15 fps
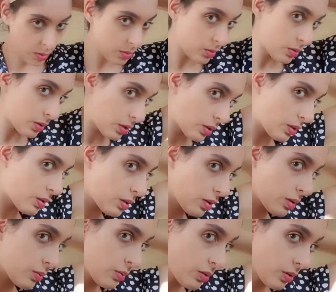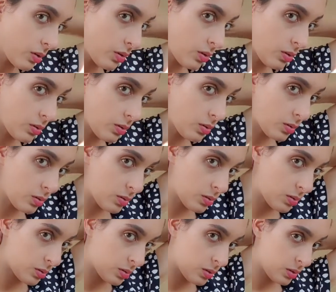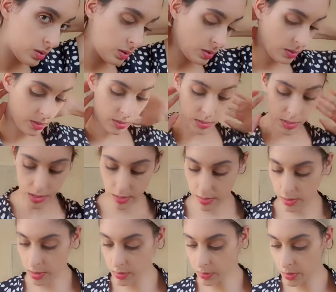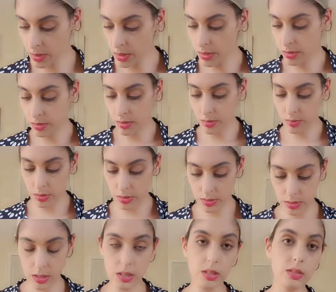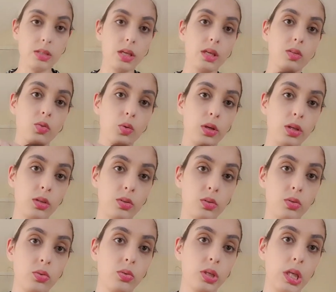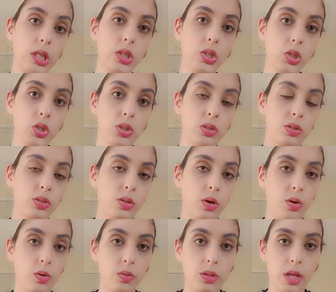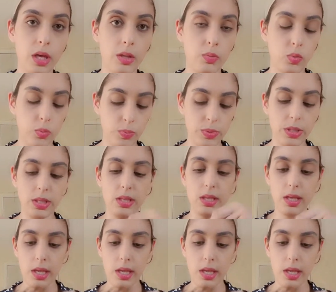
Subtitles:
Okay, I think we're all set now. So this is a 22 inch, so that would be